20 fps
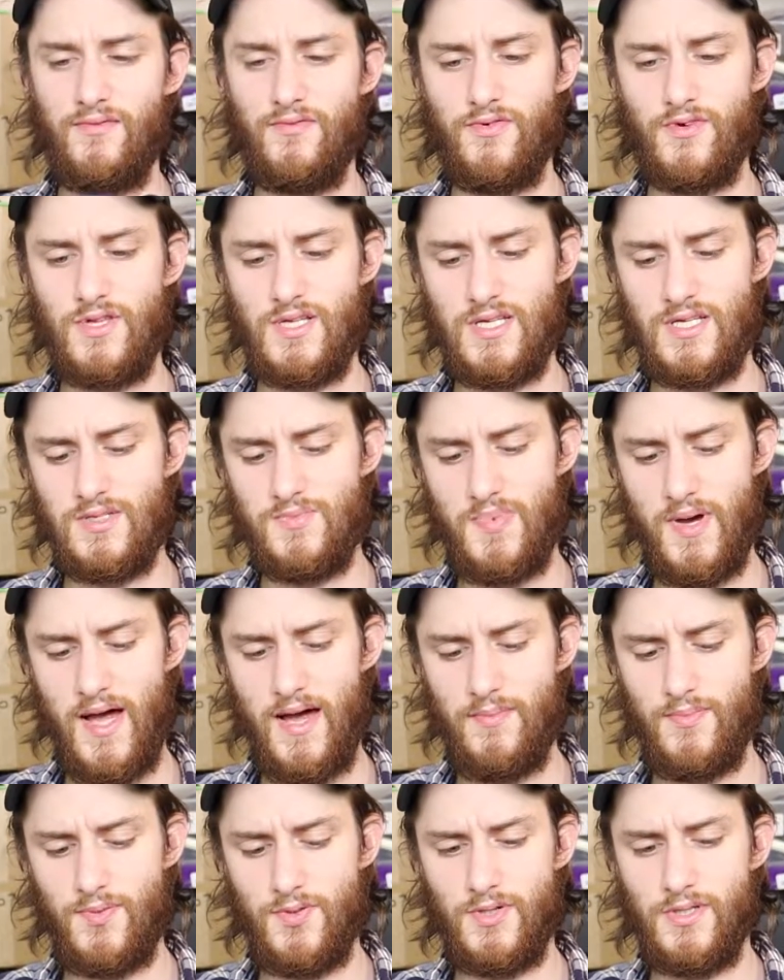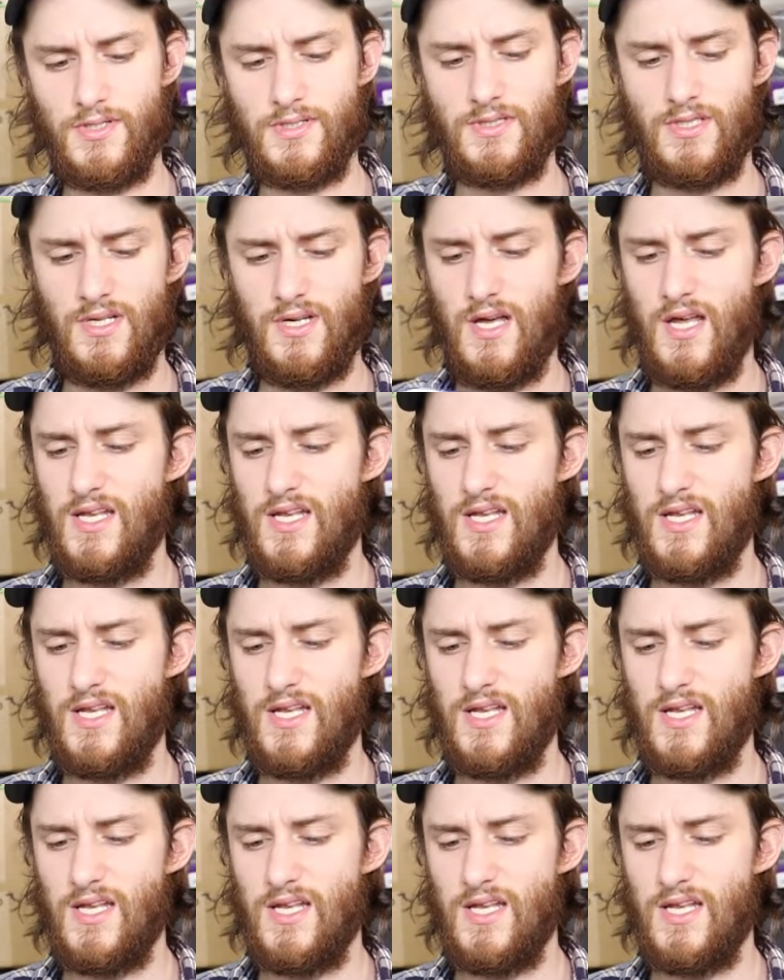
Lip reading: for these bad boys.